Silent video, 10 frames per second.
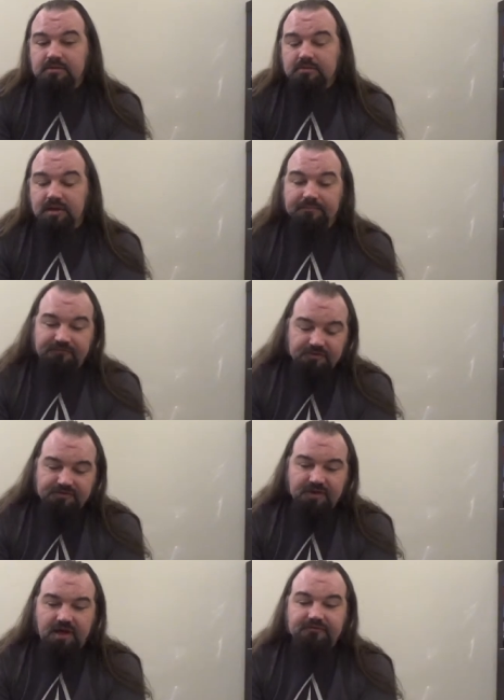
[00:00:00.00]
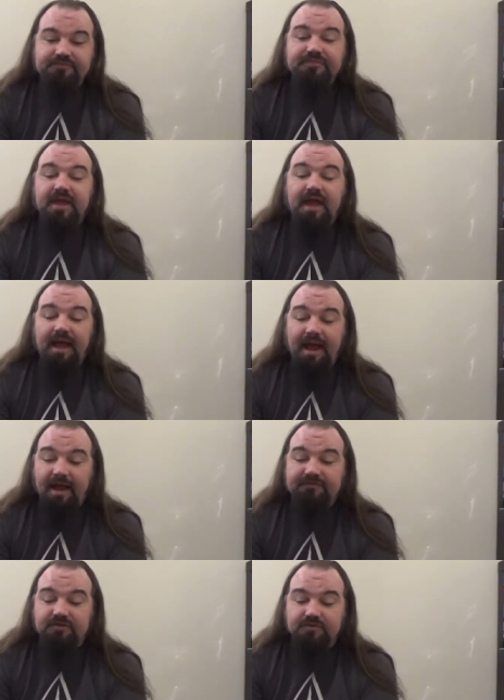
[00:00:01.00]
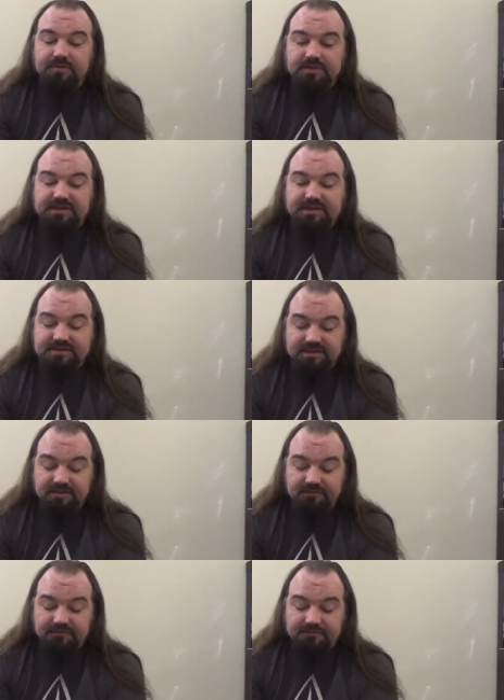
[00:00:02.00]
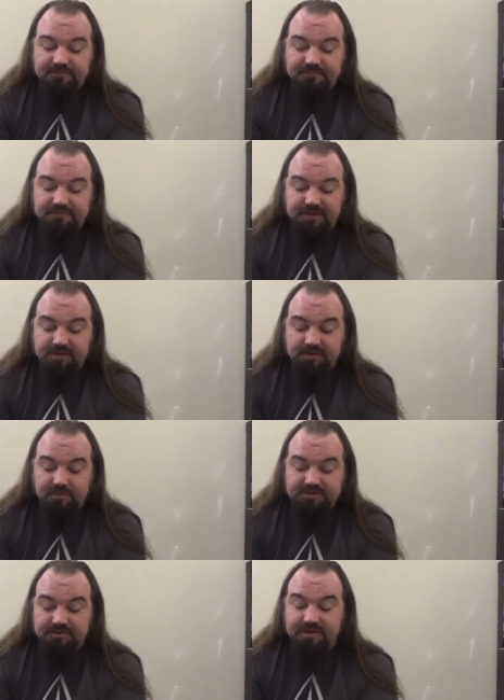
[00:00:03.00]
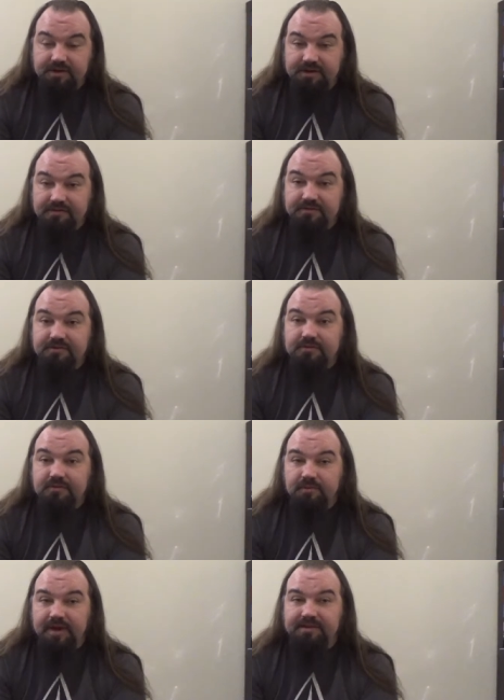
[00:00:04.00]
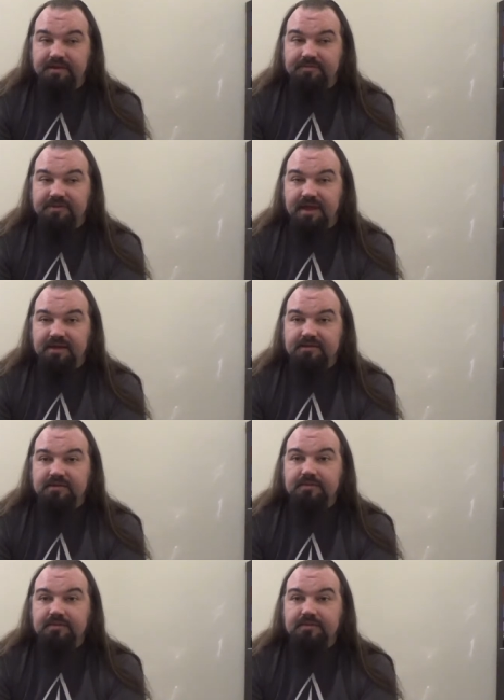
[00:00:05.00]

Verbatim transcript: well, first off, after the release of the original series Away Team set,